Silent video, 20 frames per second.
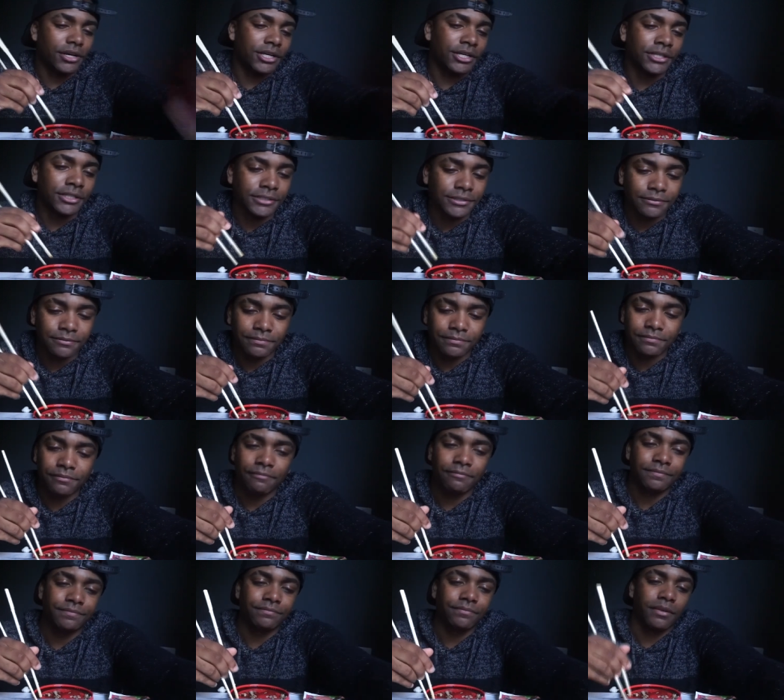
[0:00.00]

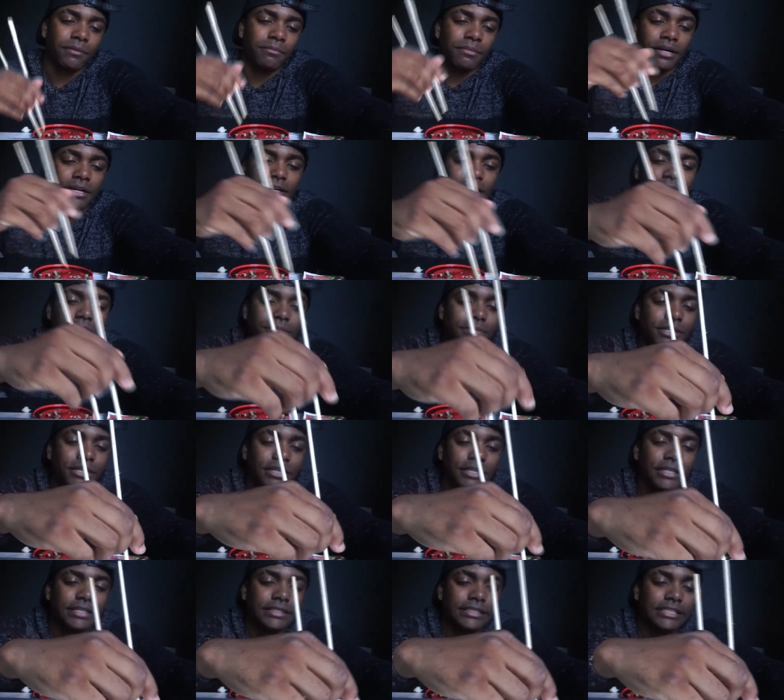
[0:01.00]
but I'm
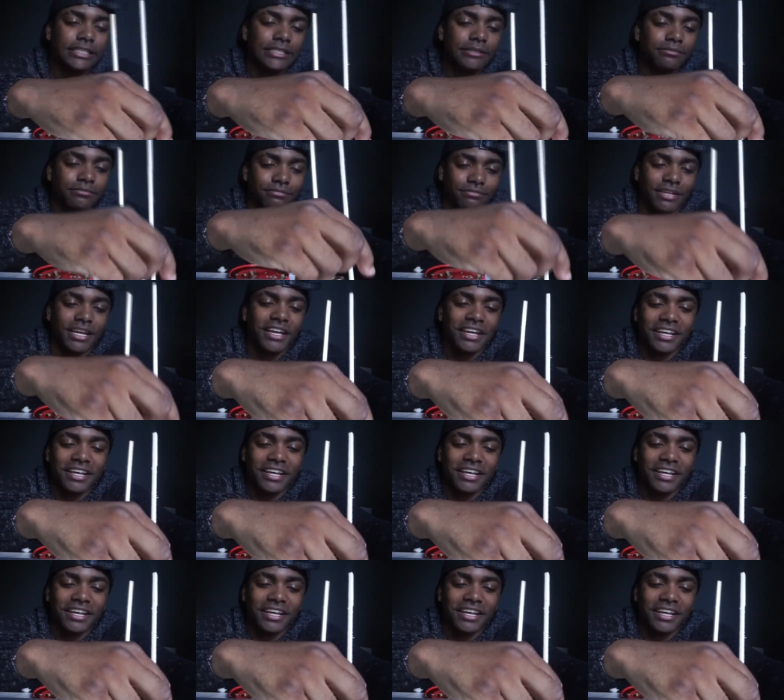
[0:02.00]
done getting deep.